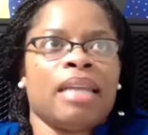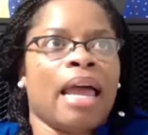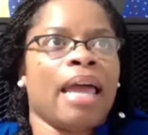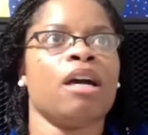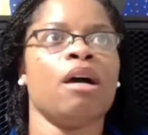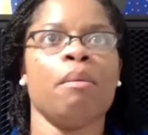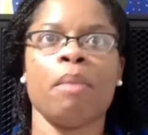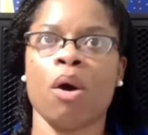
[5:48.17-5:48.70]

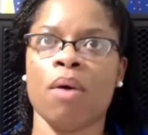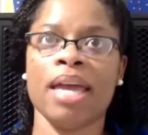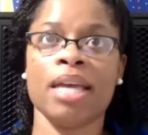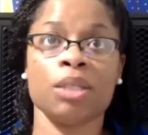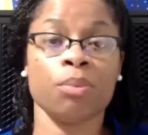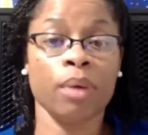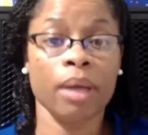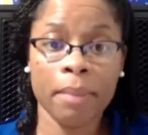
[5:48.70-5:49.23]
like, come on.
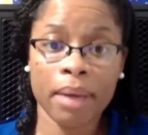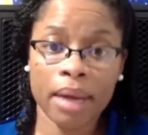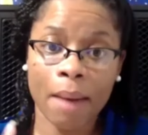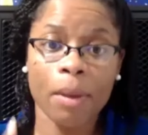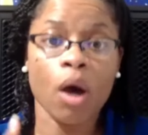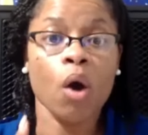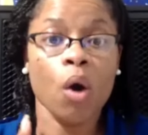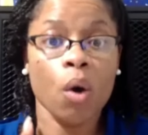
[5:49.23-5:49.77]
As women, I'm
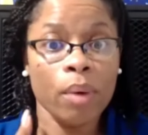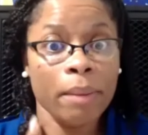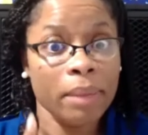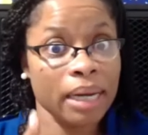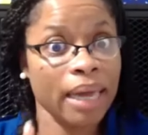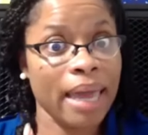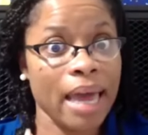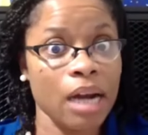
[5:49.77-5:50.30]
a whole women
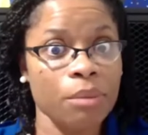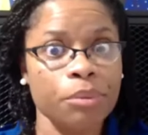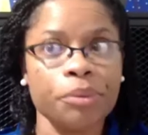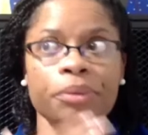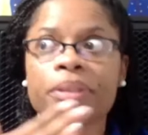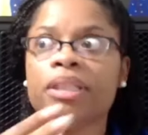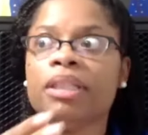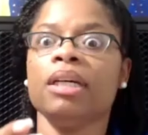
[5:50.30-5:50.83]

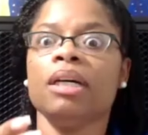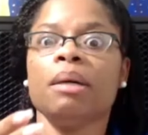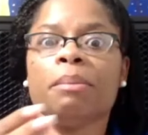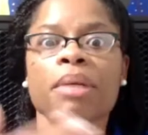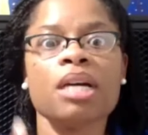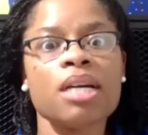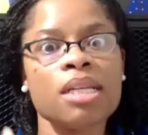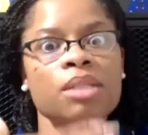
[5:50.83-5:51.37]
accountable
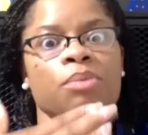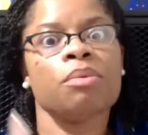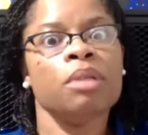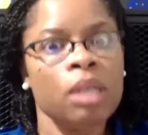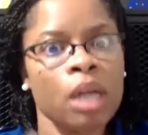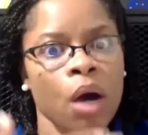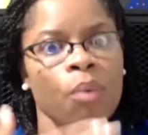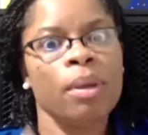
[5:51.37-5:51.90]
because
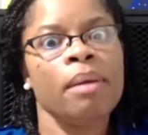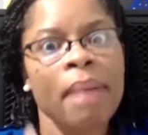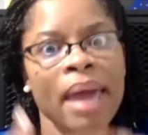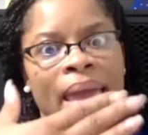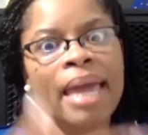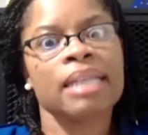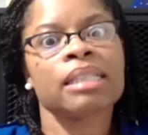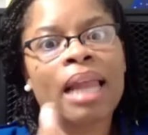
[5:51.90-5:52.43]
we
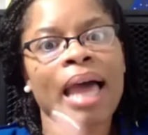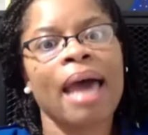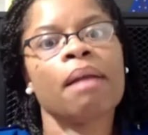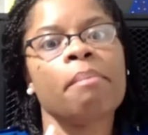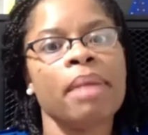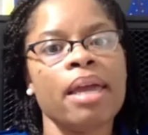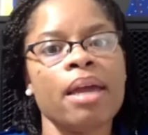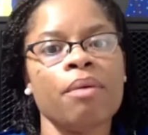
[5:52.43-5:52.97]
bash a lot
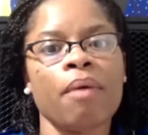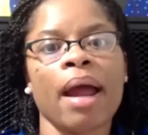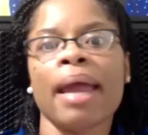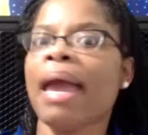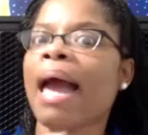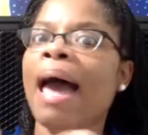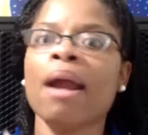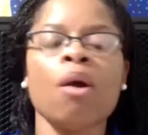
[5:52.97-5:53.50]
of men,
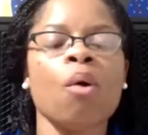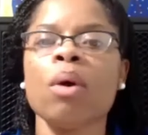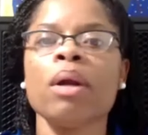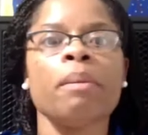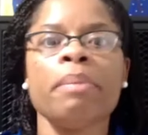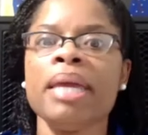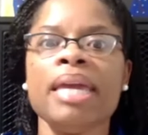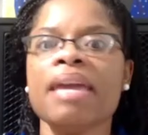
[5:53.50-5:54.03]
right? I don't want
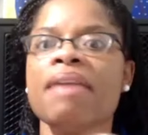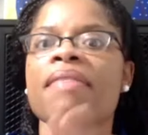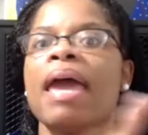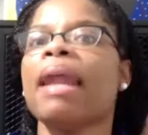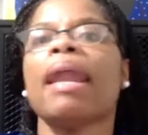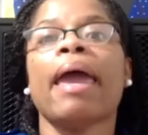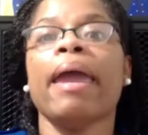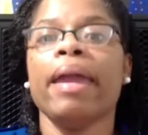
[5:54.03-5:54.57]
to be in
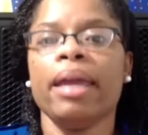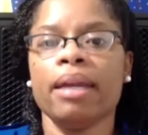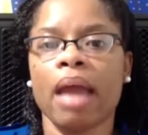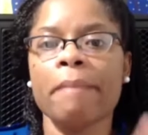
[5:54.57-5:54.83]
that lane.